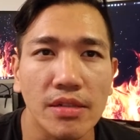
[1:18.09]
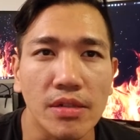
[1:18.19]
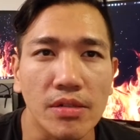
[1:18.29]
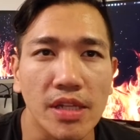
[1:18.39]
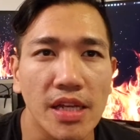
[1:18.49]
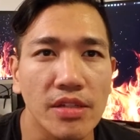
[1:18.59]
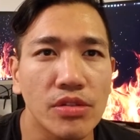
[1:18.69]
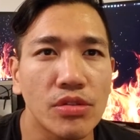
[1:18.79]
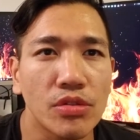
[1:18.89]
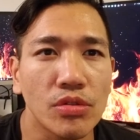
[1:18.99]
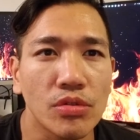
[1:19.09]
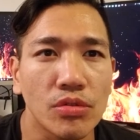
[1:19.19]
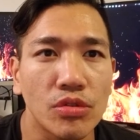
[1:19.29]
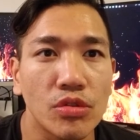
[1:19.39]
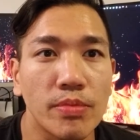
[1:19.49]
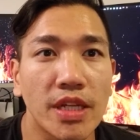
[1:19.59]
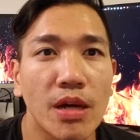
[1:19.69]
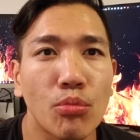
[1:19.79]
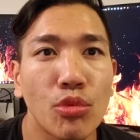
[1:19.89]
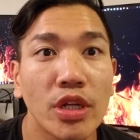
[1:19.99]
okay, to to
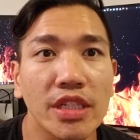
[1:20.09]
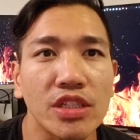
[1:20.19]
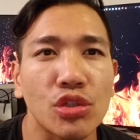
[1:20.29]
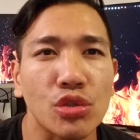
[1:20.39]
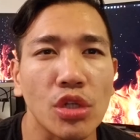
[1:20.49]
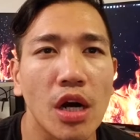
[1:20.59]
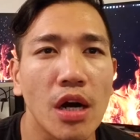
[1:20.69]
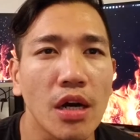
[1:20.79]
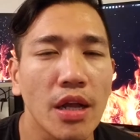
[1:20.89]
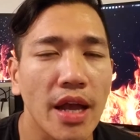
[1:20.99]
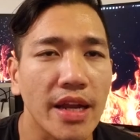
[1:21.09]
become really strong,